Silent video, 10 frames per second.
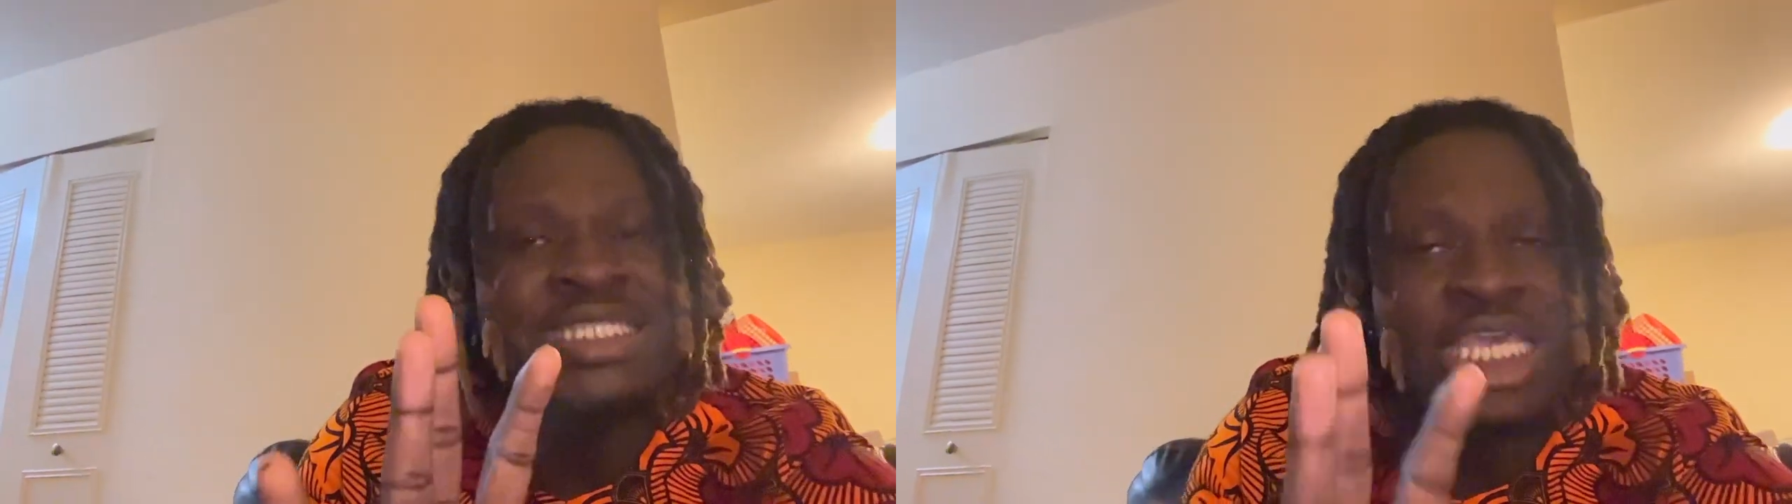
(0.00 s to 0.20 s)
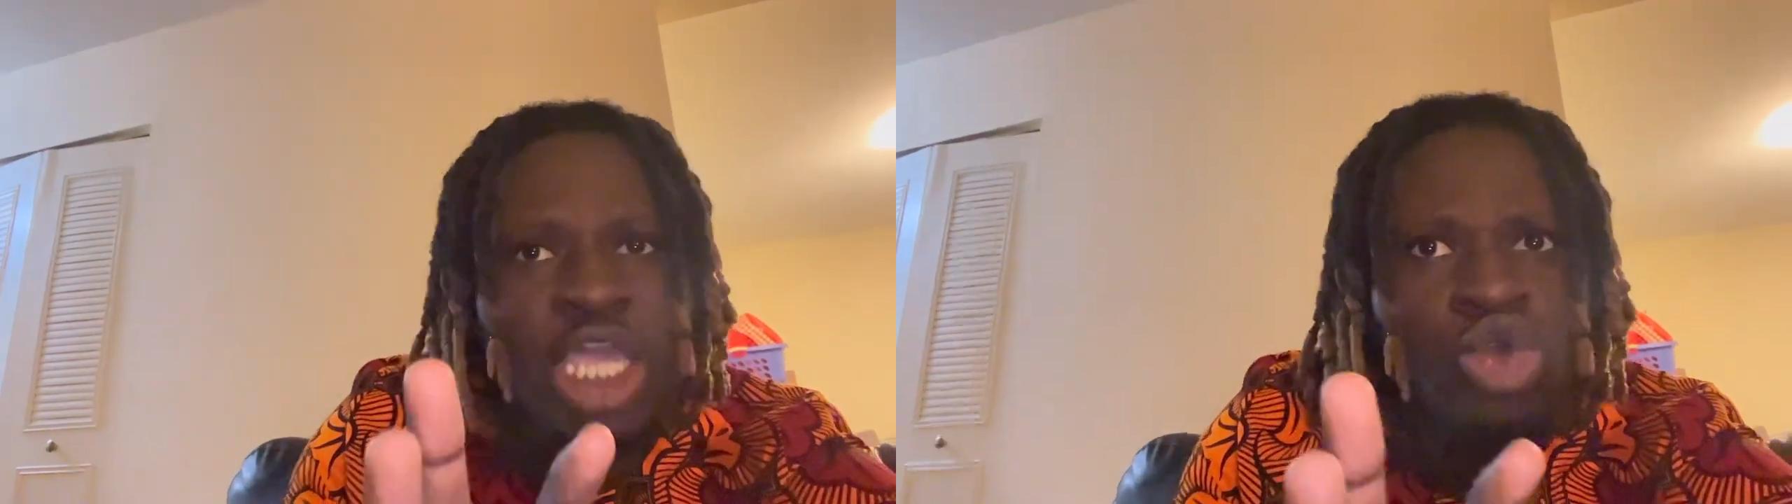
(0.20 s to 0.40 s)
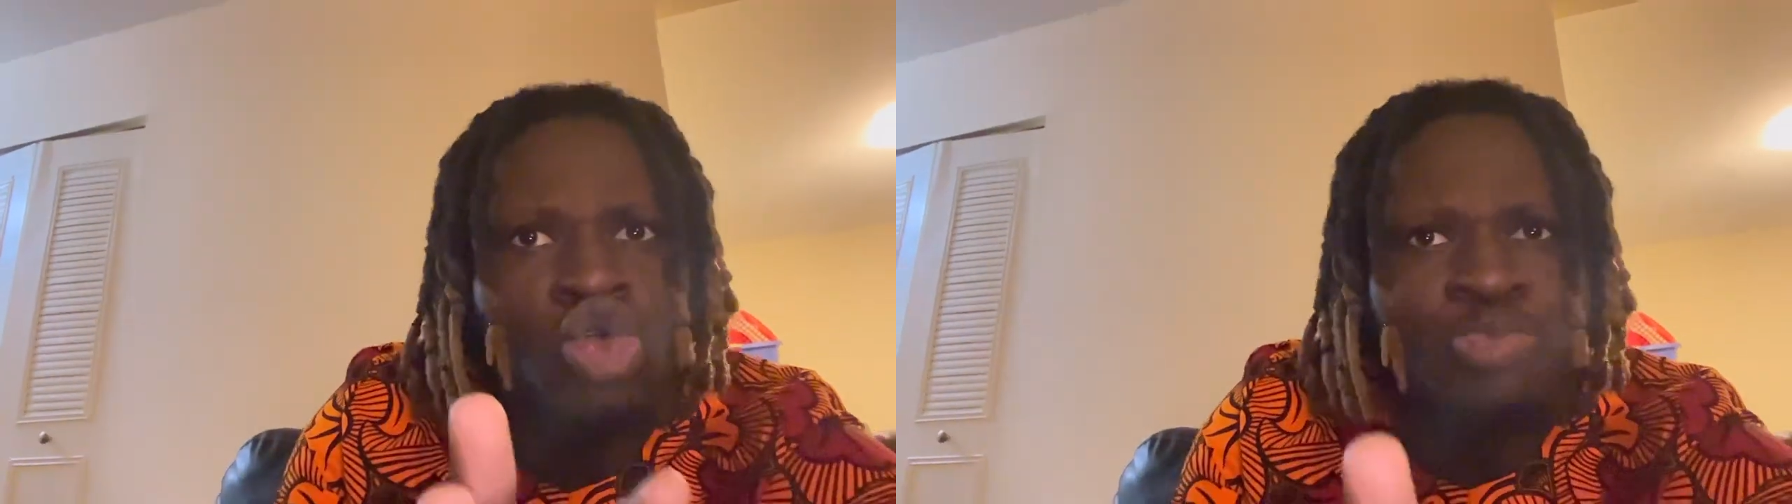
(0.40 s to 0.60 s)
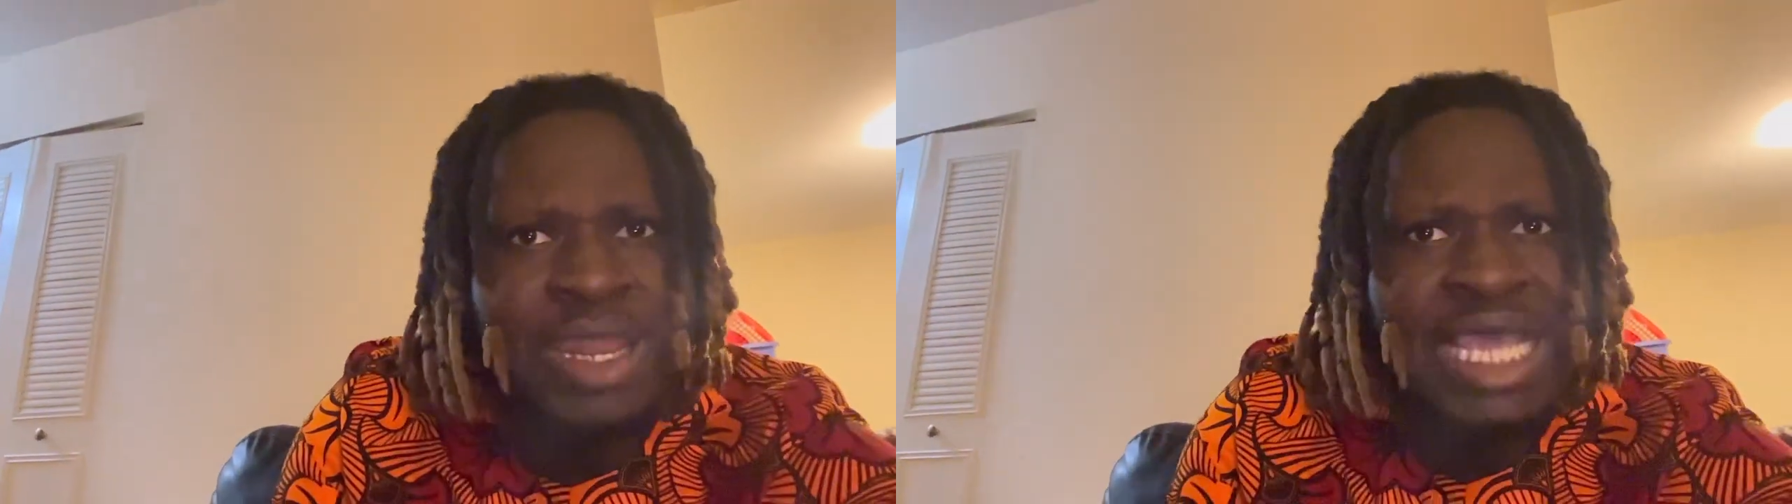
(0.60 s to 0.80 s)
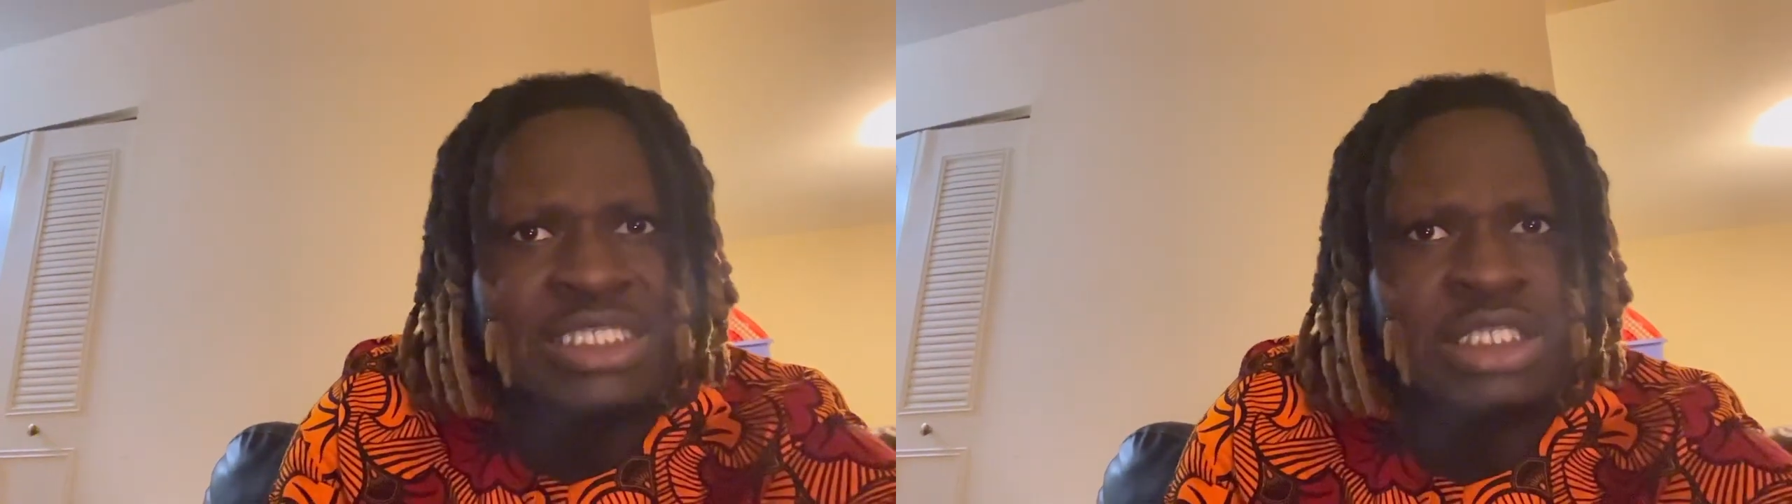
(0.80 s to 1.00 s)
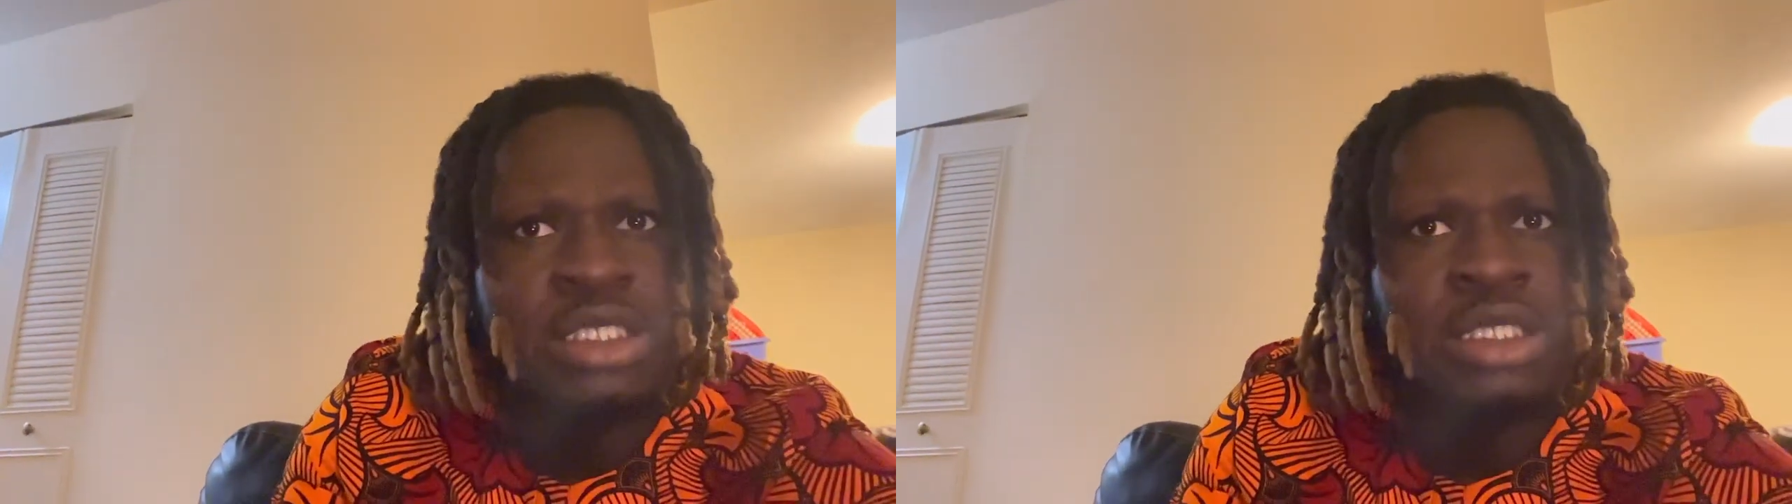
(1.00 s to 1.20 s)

take a good penalty.